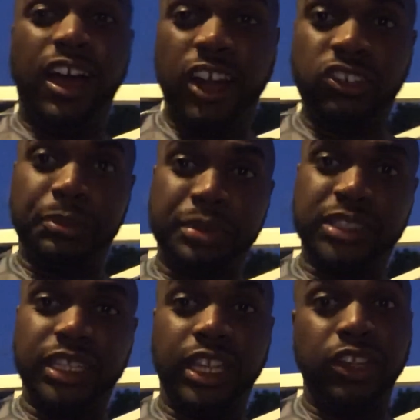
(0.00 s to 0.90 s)

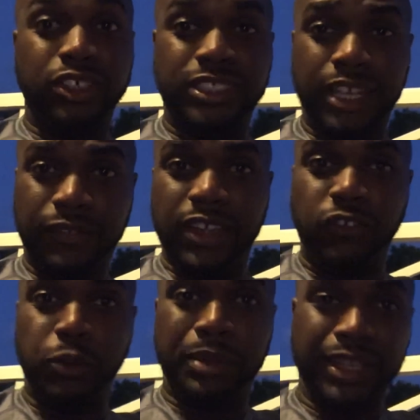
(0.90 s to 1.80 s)
100% in yourself
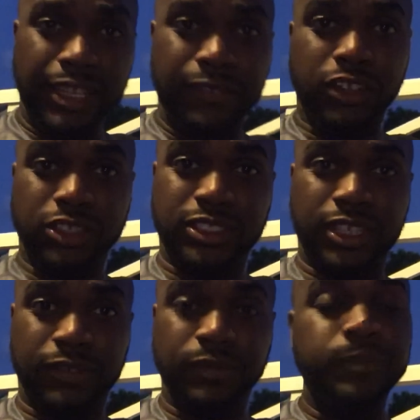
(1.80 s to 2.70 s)
if you believe in yourself.